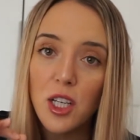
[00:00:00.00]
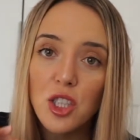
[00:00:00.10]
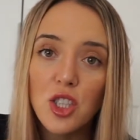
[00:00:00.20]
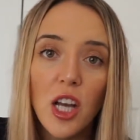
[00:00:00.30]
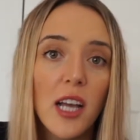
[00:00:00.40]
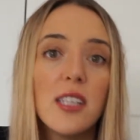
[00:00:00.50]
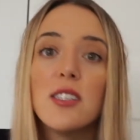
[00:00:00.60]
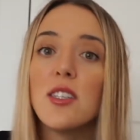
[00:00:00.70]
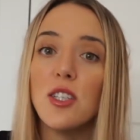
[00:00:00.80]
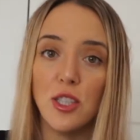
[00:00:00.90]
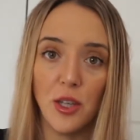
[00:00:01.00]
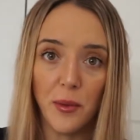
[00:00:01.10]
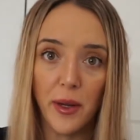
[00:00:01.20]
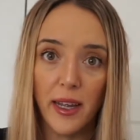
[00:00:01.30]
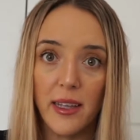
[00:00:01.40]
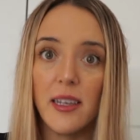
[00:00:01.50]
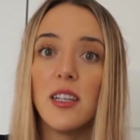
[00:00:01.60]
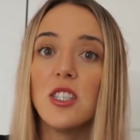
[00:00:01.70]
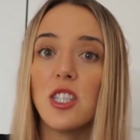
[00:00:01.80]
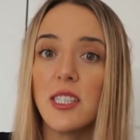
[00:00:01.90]
just do it.
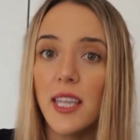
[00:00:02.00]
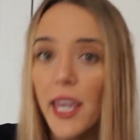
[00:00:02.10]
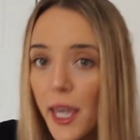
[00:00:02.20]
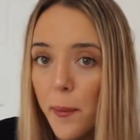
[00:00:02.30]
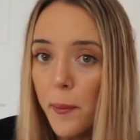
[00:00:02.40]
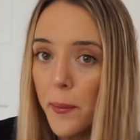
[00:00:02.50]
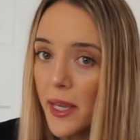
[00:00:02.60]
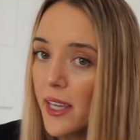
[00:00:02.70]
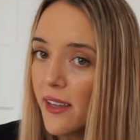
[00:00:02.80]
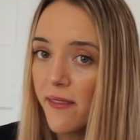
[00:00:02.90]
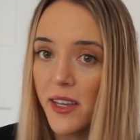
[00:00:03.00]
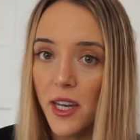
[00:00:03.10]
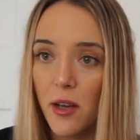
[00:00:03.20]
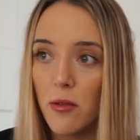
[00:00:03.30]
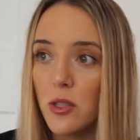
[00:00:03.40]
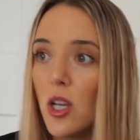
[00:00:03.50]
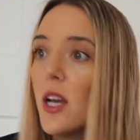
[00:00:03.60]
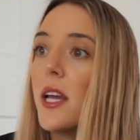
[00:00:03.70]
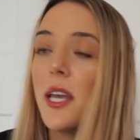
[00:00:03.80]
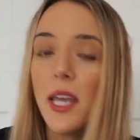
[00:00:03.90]
Just keep making videos.
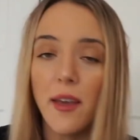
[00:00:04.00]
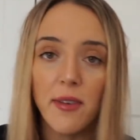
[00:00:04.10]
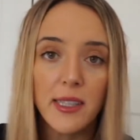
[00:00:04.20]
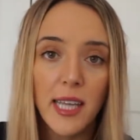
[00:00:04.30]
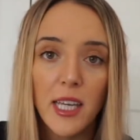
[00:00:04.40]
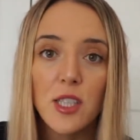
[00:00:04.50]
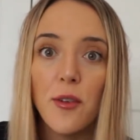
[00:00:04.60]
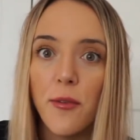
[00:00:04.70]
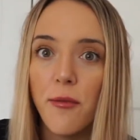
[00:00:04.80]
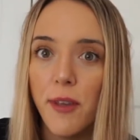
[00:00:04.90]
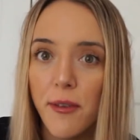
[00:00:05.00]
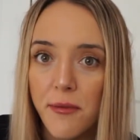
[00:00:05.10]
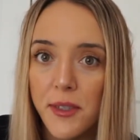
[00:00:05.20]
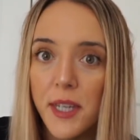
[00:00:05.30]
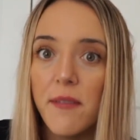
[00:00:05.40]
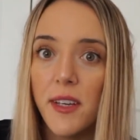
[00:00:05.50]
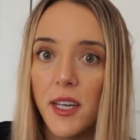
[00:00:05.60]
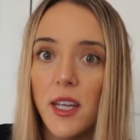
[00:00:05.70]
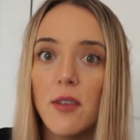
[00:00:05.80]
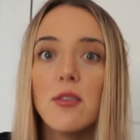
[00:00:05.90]
If it takes you 50
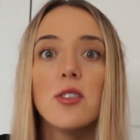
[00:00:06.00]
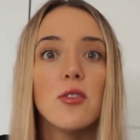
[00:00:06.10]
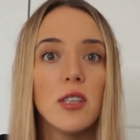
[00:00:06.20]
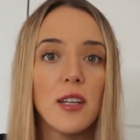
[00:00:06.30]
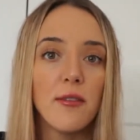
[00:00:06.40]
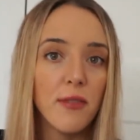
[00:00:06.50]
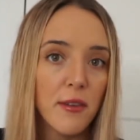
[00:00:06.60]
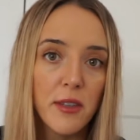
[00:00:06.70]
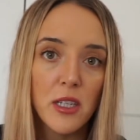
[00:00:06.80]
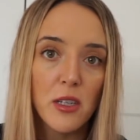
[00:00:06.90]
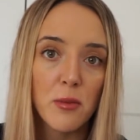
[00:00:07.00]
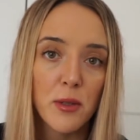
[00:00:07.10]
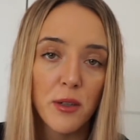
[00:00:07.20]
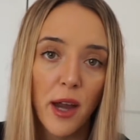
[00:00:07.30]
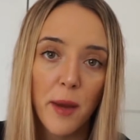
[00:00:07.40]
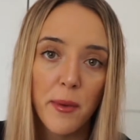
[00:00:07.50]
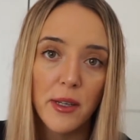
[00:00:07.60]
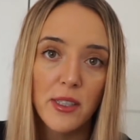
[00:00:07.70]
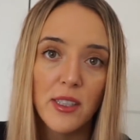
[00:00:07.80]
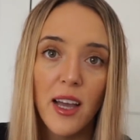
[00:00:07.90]
videos to get 50
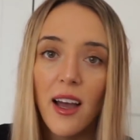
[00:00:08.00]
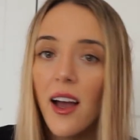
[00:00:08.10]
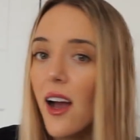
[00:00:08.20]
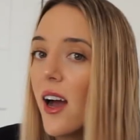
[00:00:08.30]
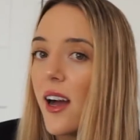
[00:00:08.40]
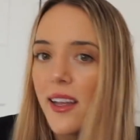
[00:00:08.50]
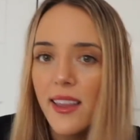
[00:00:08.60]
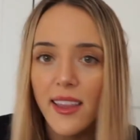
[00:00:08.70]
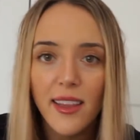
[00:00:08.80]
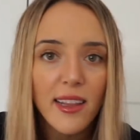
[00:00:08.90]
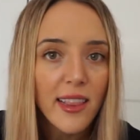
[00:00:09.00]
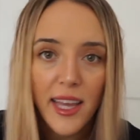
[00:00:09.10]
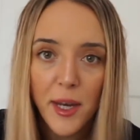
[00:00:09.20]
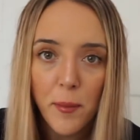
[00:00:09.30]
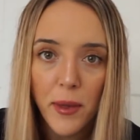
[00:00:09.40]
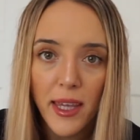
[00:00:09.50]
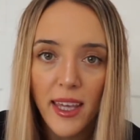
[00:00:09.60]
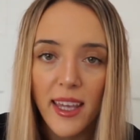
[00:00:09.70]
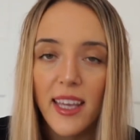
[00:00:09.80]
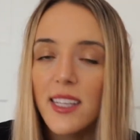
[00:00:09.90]
subscribers, let it
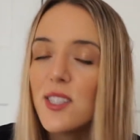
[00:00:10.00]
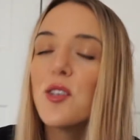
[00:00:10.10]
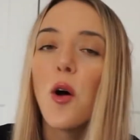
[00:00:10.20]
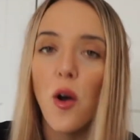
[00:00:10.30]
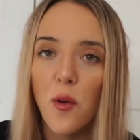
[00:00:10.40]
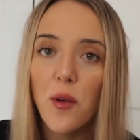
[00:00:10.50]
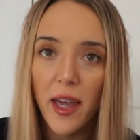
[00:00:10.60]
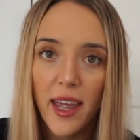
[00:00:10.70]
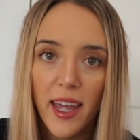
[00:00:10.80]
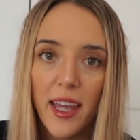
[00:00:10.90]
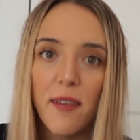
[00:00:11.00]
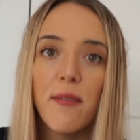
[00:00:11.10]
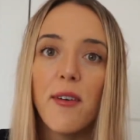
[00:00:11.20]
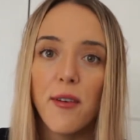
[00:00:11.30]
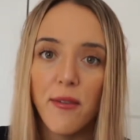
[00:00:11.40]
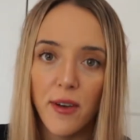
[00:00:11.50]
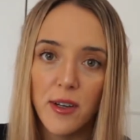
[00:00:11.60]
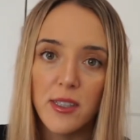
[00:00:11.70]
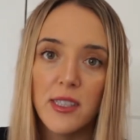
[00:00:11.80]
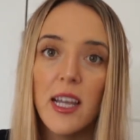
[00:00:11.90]
be. It's okay for
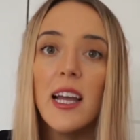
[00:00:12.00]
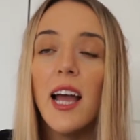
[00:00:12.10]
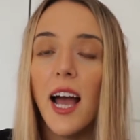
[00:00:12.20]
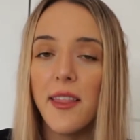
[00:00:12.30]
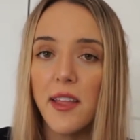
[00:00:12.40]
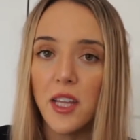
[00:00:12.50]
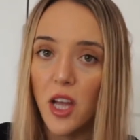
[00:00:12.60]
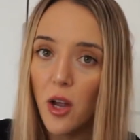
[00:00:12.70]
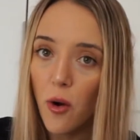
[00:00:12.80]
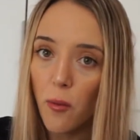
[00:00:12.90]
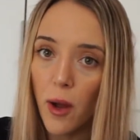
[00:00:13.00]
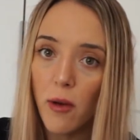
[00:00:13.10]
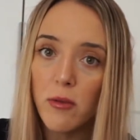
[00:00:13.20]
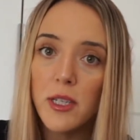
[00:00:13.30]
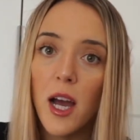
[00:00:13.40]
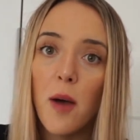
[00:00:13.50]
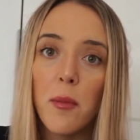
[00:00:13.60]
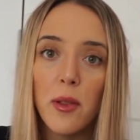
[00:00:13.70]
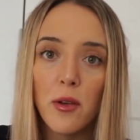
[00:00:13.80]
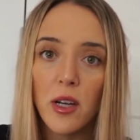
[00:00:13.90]
first. And then round
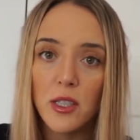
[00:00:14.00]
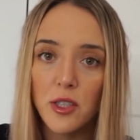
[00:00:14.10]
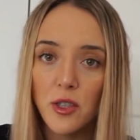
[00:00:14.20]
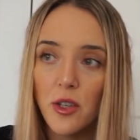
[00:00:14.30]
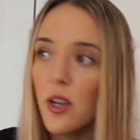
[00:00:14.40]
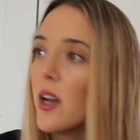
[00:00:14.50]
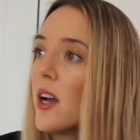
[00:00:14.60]
up, look at your